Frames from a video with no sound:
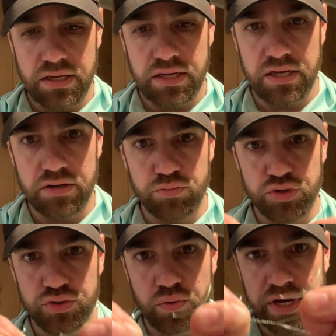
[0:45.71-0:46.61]
in
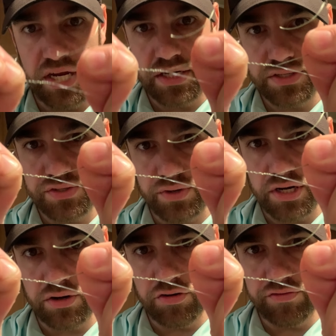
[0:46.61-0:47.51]
between. So I
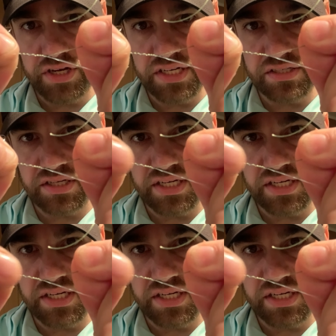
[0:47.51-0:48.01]
don't know if you can see,